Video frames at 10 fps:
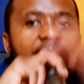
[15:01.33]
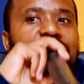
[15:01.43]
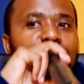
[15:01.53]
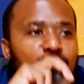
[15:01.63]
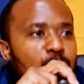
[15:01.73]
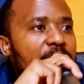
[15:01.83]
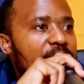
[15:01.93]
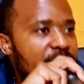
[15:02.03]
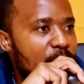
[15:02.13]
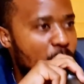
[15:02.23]
I can do
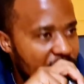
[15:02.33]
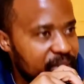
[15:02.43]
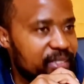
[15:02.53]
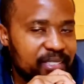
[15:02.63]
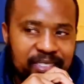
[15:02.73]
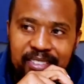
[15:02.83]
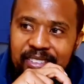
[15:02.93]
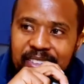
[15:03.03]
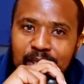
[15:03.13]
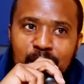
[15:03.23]
whatever I want.
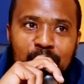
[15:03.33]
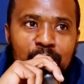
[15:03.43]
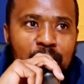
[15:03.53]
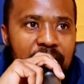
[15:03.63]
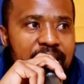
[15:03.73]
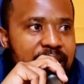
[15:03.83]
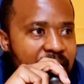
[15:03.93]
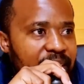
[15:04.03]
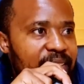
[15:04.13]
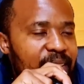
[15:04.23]
You
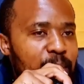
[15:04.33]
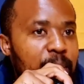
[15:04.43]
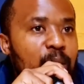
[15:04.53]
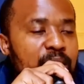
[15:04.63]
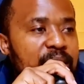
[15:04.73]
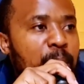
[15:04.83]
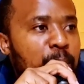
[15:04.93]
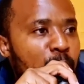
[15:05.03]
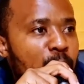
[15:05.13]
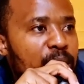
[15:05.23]
understand? Because the
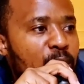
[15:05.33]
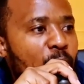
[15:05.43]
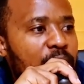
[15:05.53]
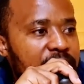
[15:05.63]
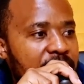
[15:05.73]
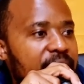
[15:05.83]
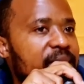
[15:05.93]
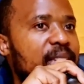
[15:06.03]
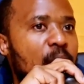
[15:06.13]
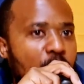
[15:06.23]
blue and gold
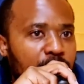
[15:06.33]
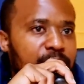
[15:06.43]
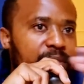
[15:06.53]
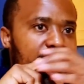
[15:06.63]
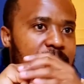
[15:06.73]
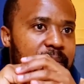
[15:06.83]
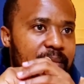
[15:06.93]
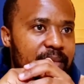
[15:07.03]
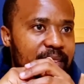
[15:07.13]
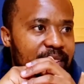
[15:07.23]
chains are off.
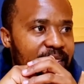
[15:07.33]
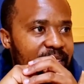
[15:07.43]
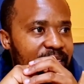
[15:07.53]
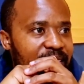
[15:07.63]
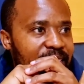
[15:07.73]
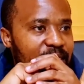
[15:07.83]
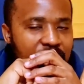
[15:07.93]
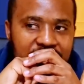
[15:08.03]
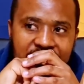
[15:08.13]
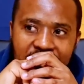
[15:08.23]
You
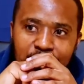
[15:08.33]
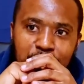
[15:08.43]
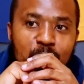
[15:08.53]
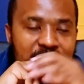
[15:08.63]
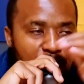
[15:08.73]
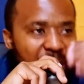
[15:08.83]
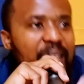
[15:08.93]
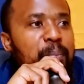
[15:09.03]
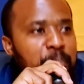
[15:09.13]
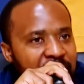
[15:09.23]
understand? Because they were
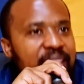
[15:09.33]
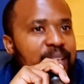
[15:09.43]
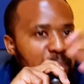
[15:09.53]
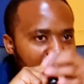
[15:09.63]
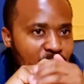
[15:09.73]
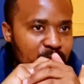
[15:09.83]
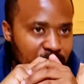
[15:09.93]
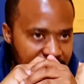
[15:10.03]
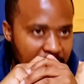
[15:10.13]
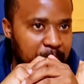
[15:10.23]
in prison because
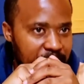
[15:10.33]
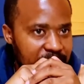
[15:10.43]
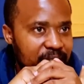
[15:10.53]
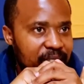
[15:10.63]
of them.